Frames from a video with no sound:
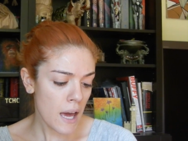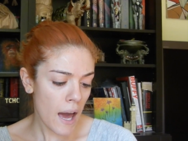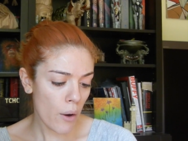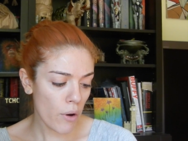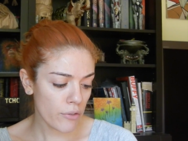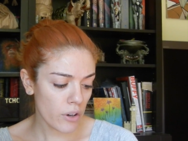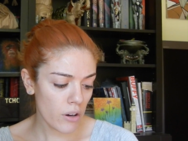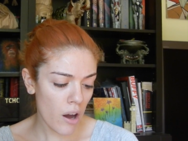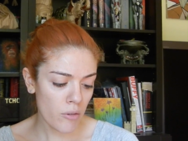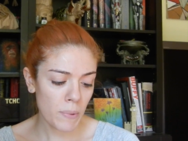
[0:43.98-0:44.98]
However,
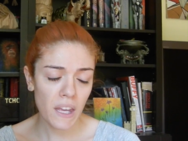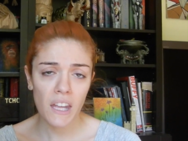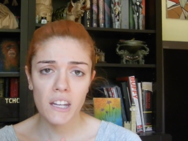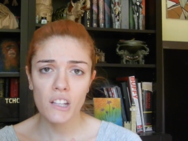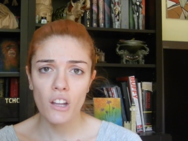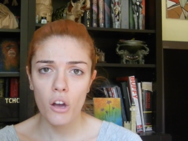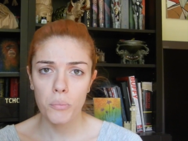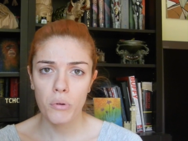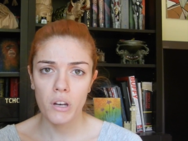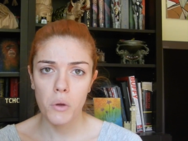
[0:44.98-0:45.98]
I've been getting
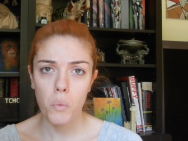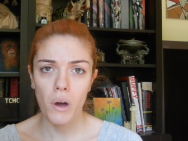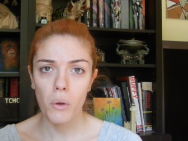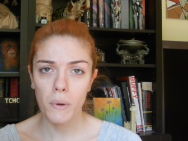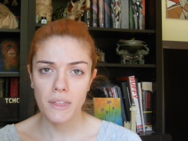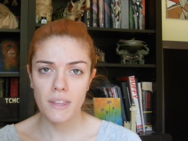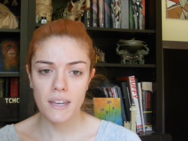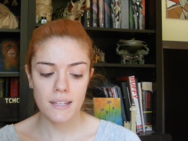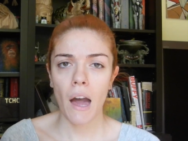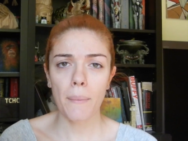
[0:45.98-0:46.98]
along pretty well with
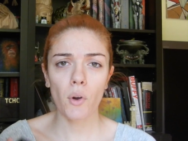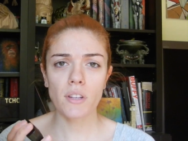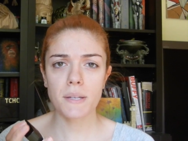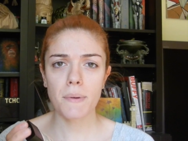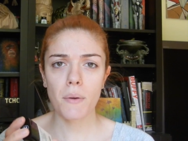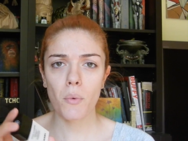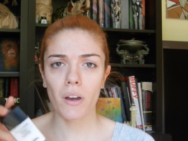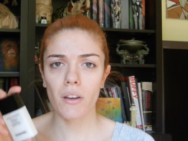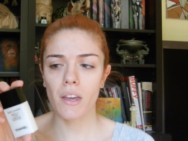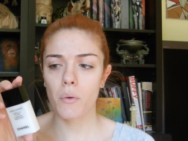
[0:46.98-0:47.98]
this. I'm going to be
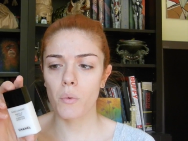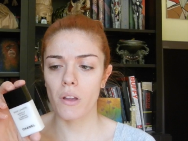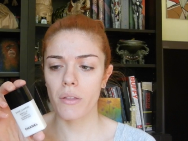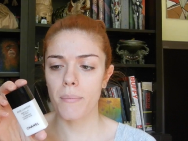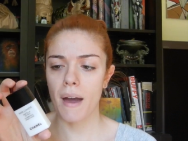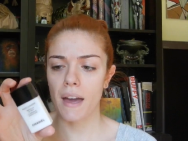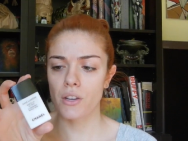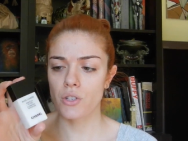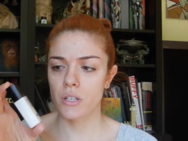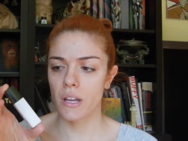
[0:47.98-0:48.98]
wearing it with my
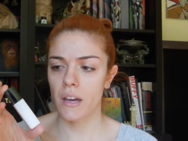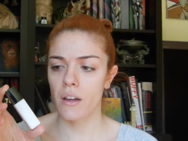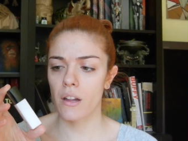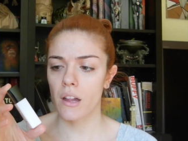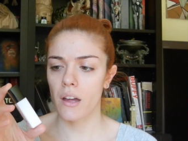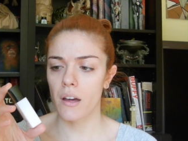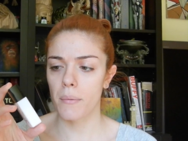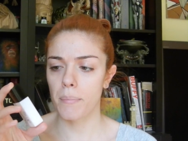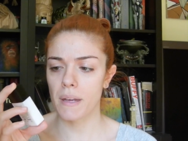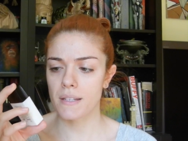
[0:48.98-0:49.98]

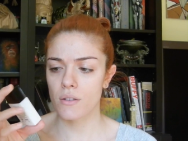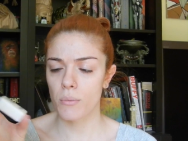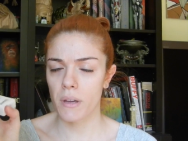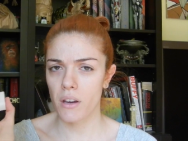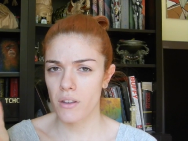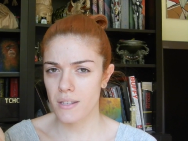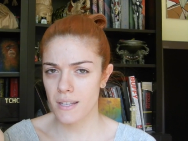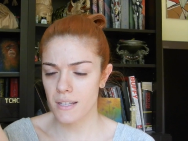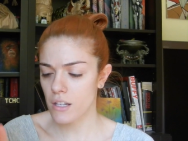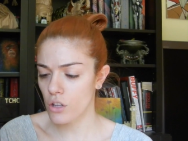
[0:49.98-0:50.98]
Chanel Base Lumiere.
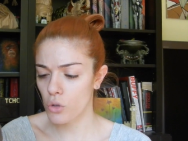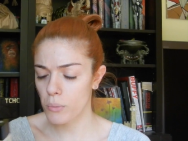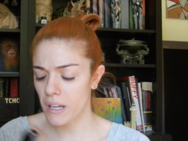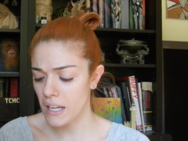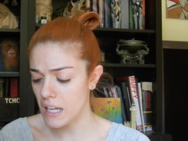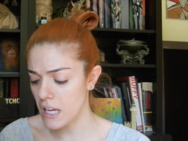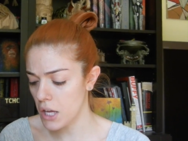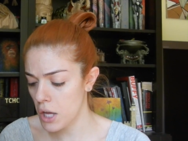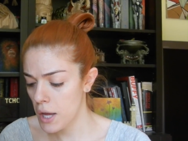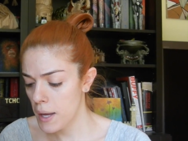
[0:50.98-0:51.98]
This is an
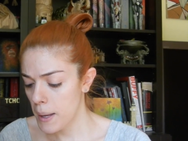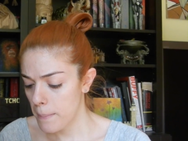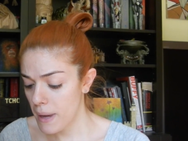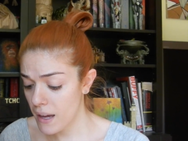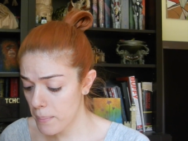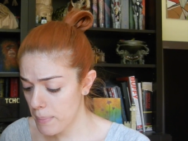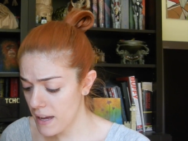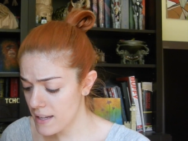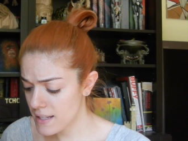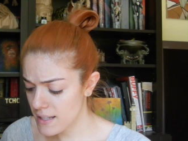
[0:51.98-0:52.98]
illuminating makeup
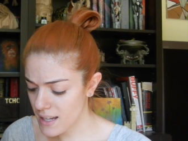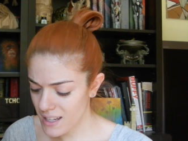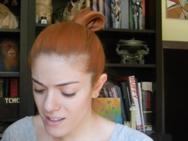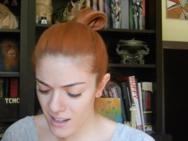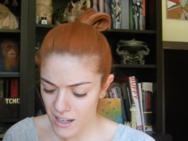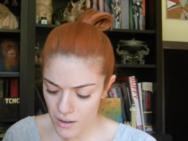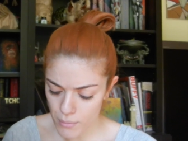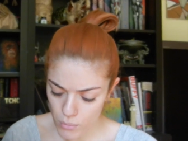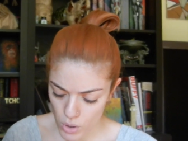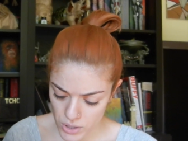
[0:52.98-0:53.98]
base. It's kind of like a
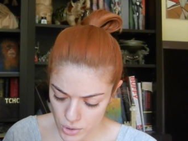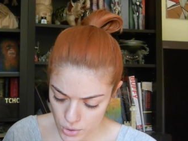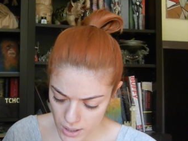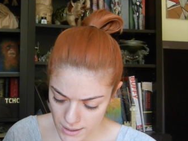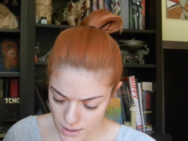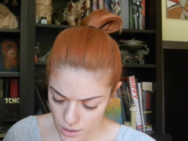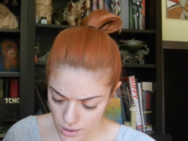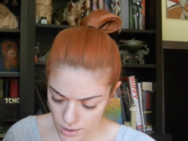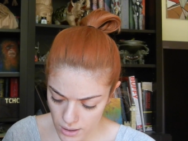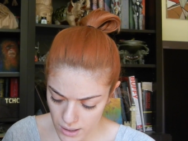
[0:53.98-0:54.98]

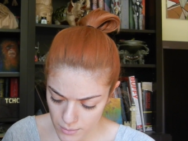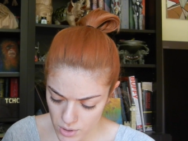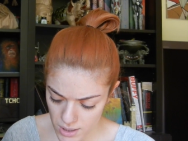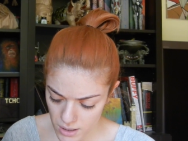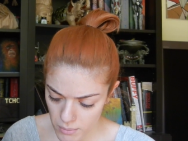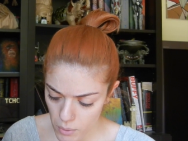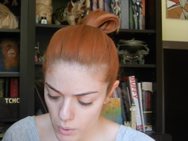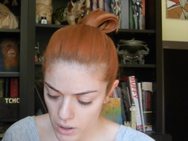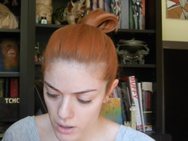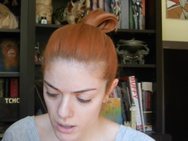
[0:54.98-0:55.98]
moisturizer, and I'm just going to be
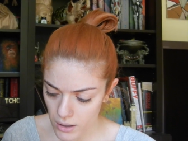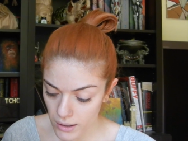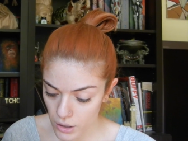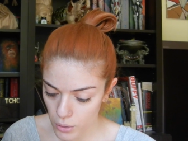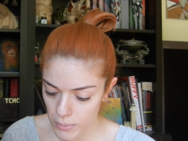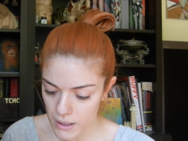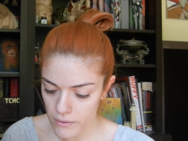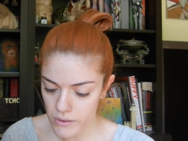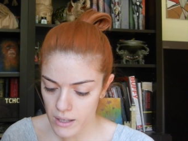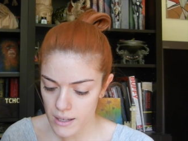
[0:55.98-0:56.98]
wearing a little bit
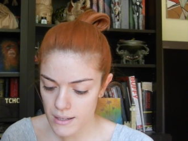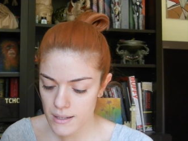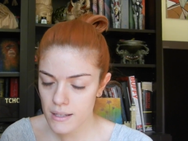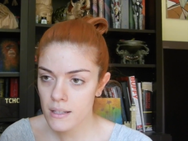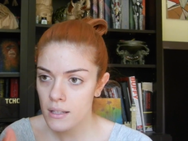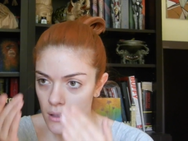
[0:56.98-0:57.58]
of this.